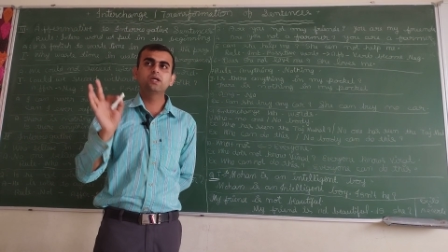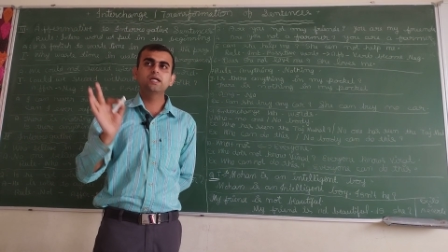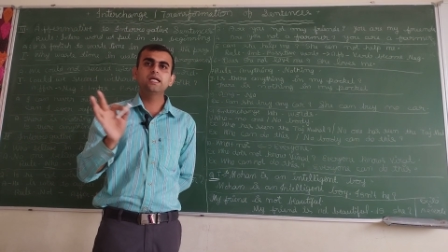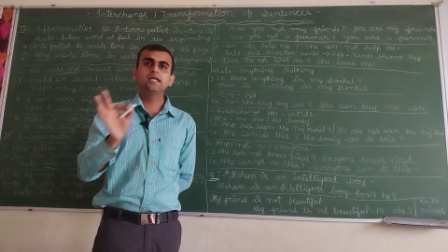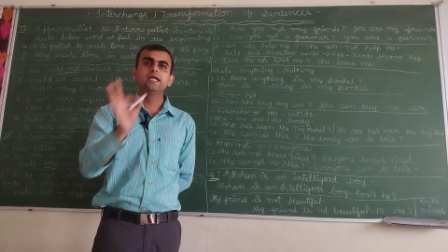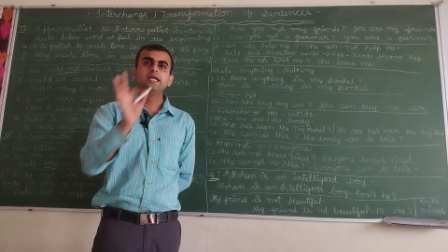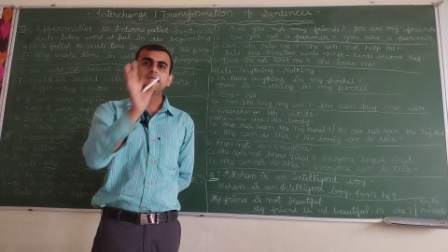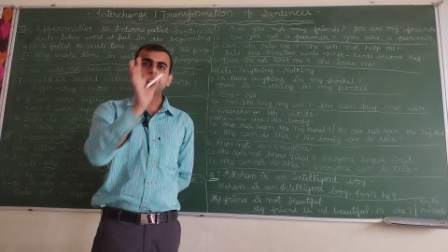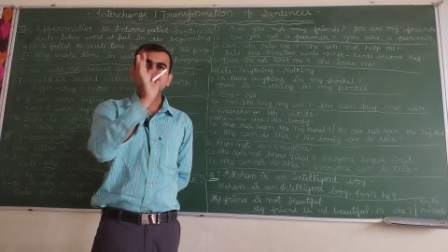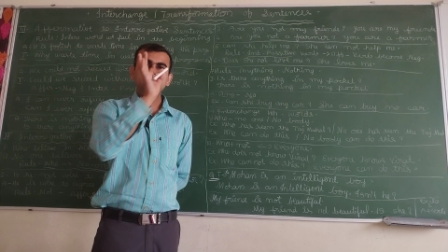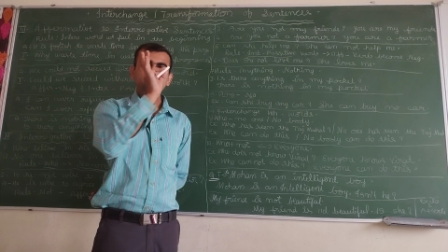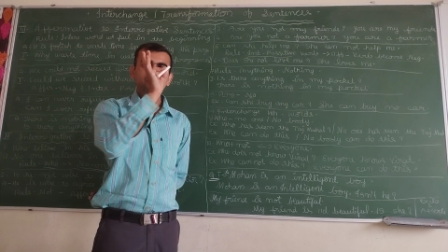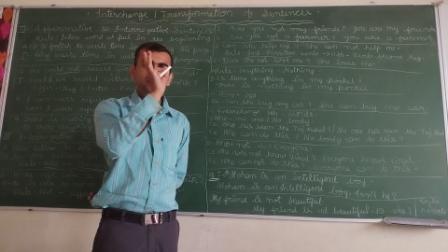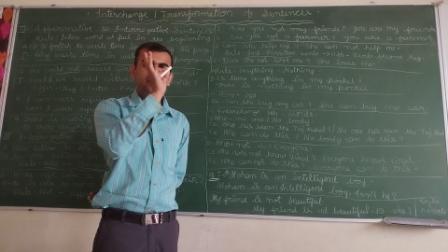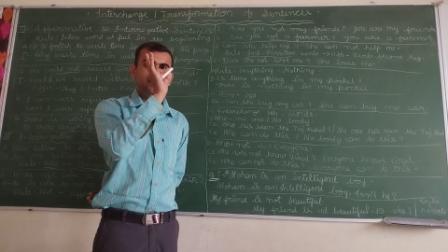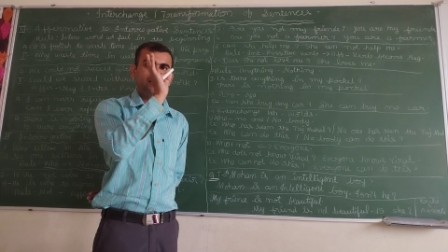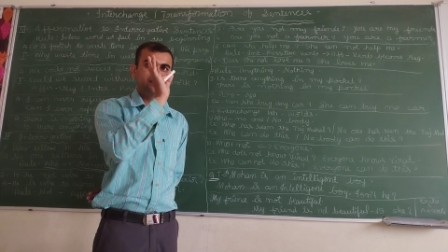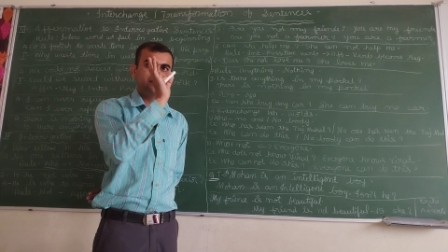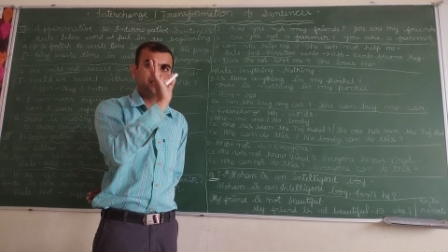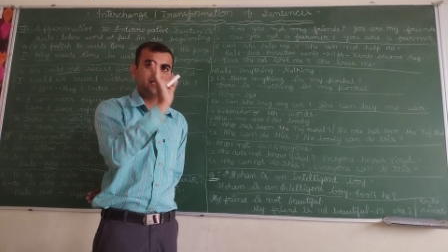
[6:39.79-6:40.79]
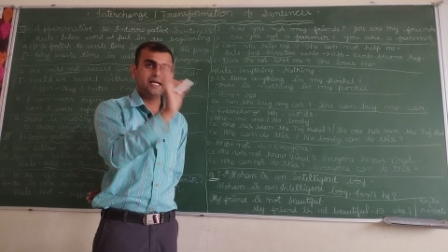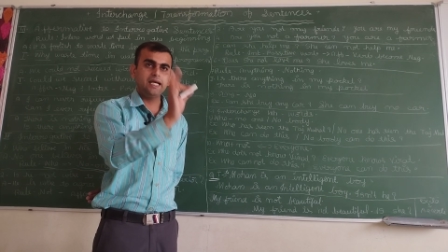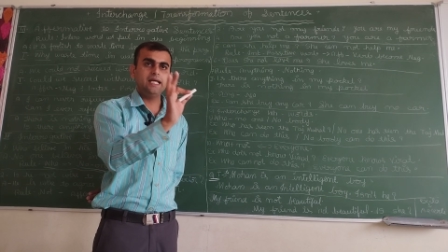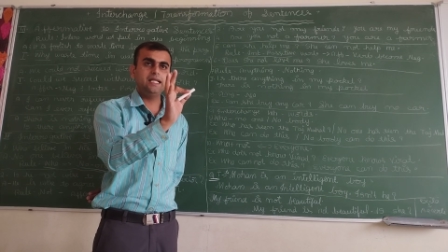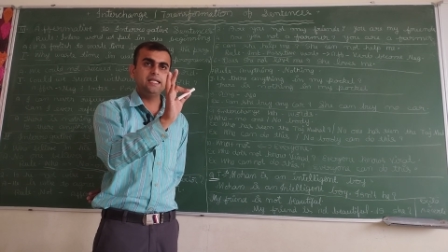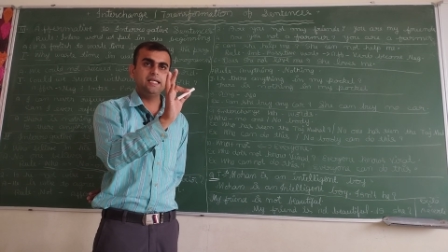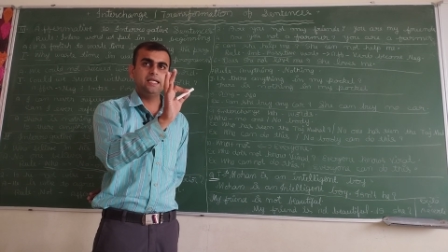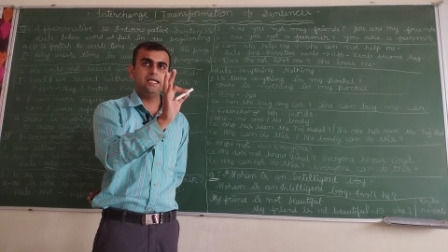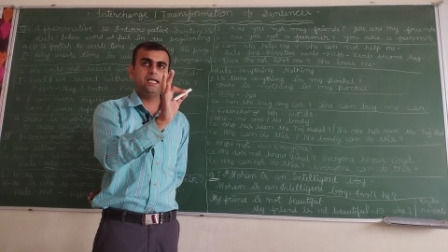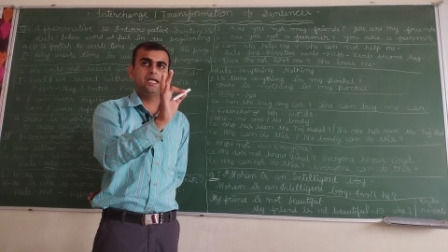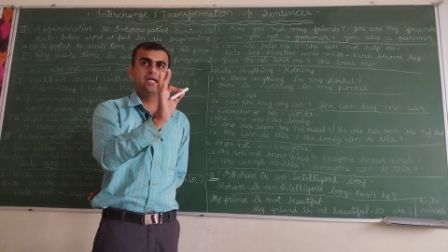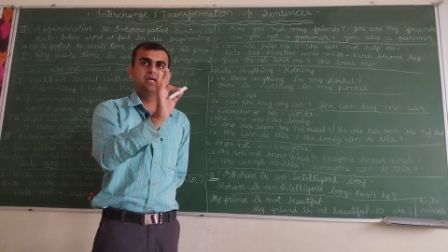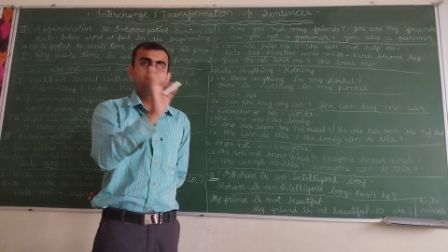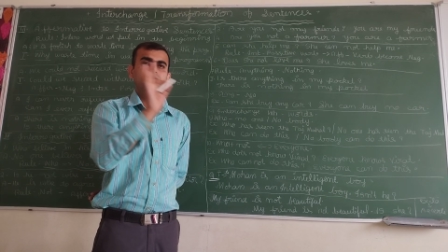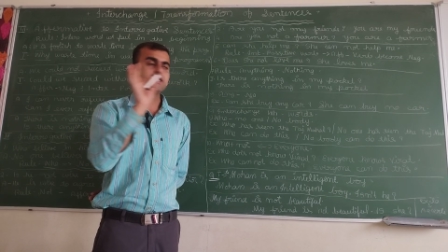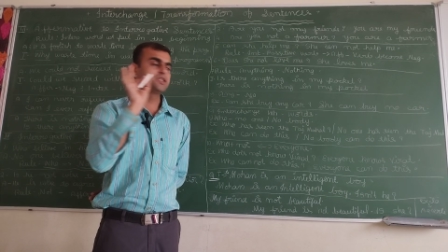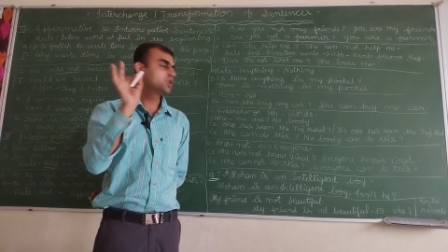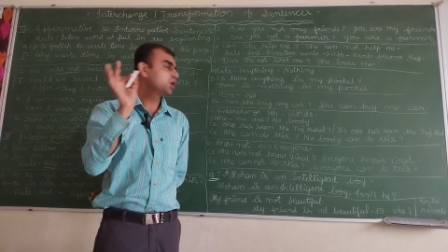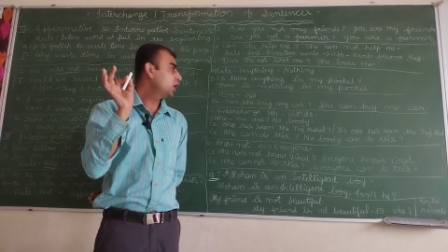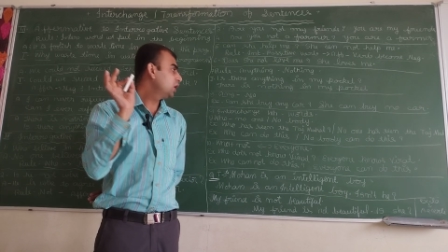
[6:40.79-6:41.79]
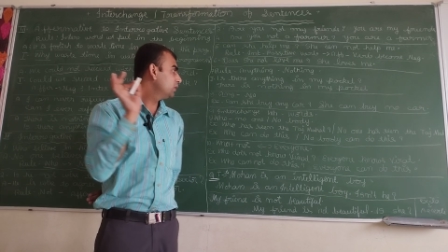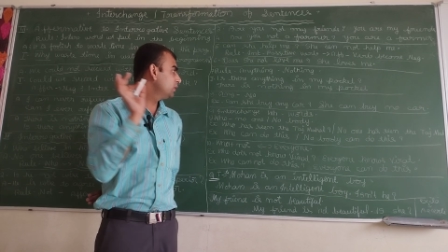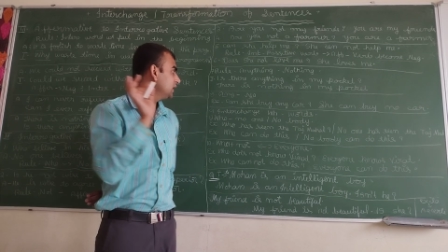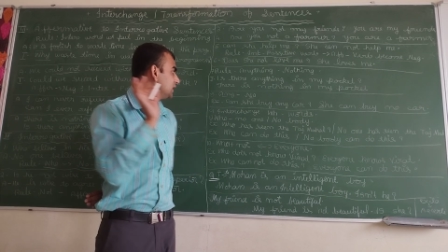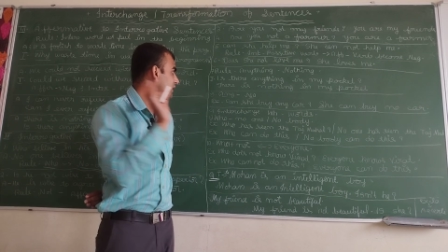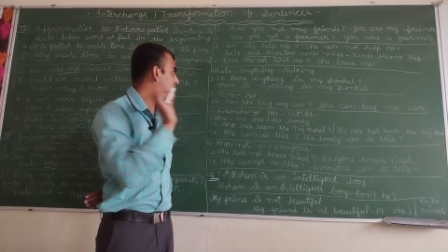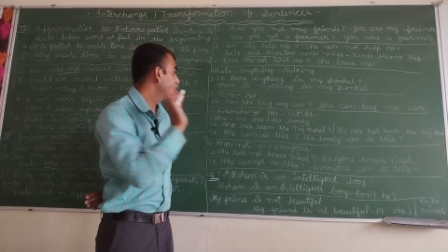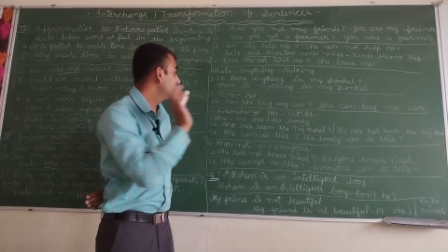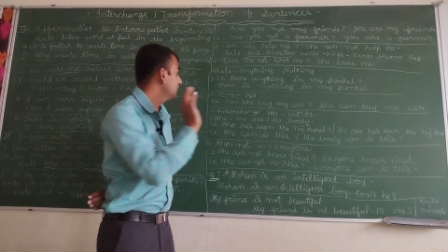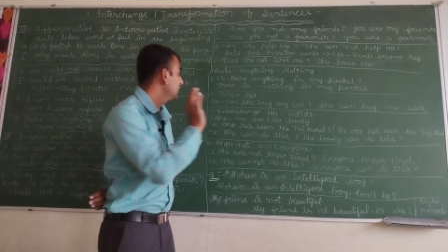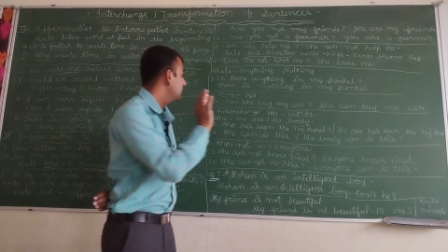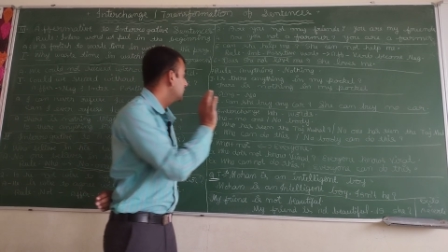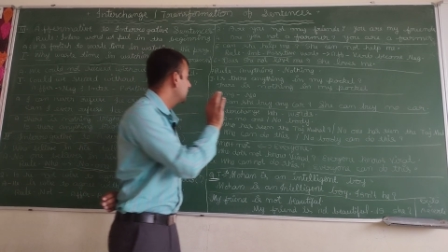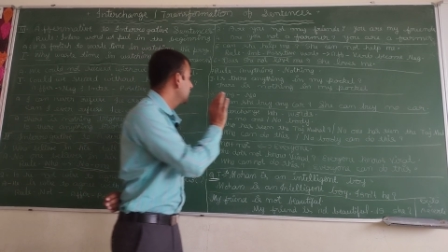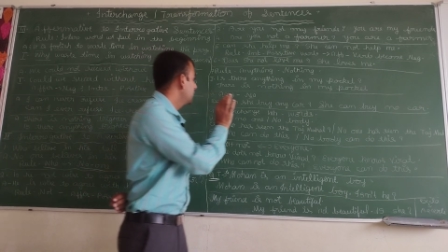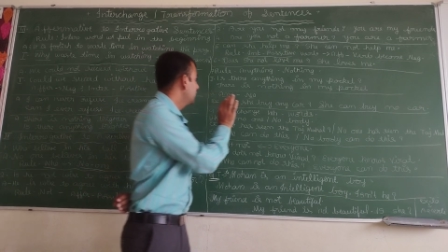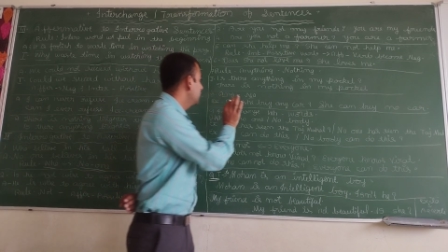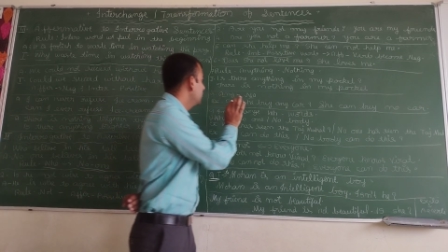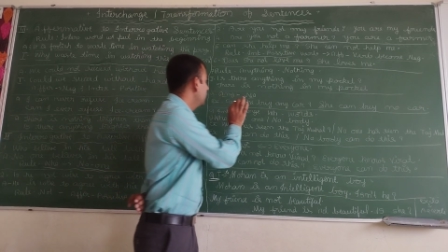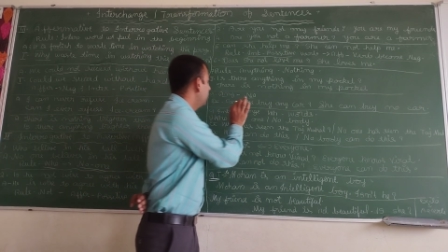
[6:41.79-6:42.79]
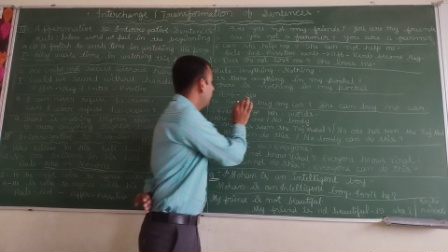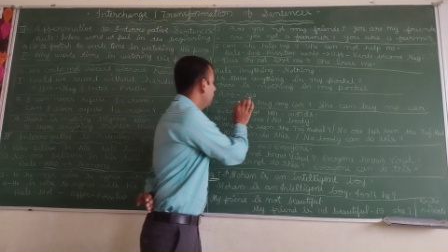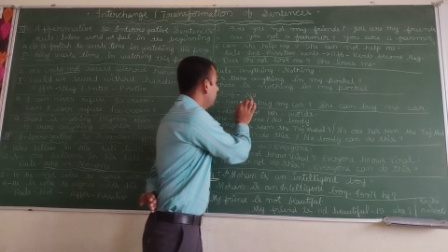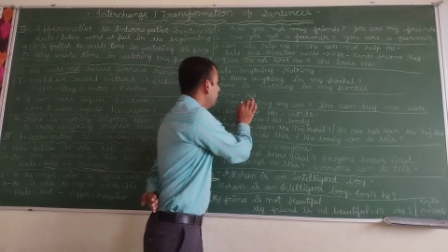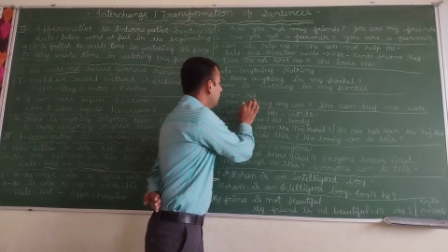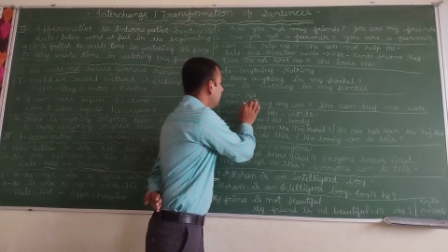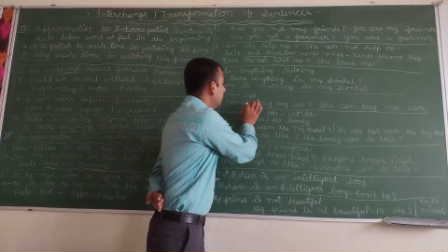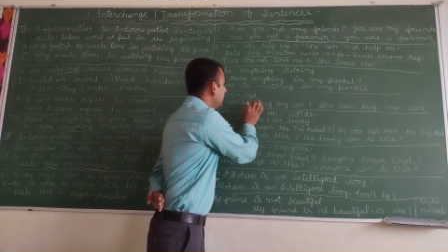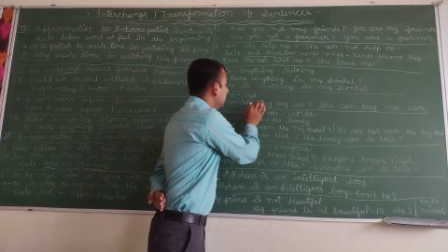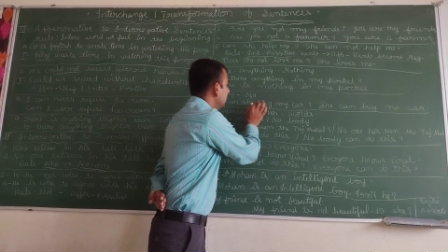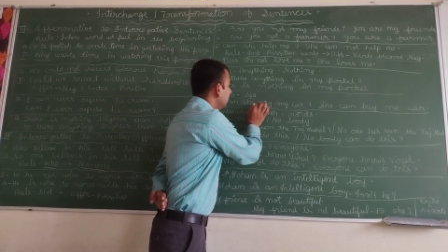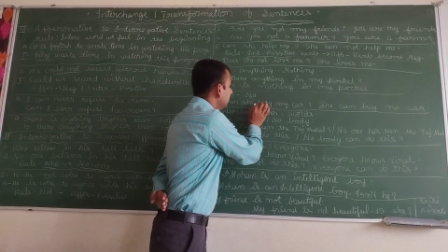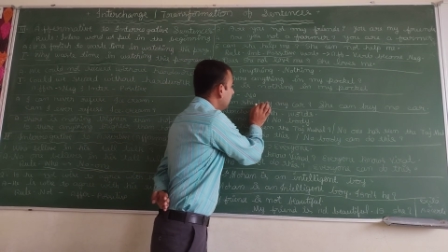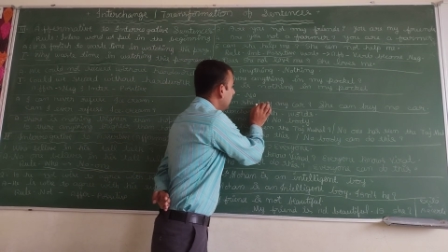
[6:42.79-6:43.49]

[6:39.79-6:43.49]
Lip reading: Okay, if there is any which always changes into no.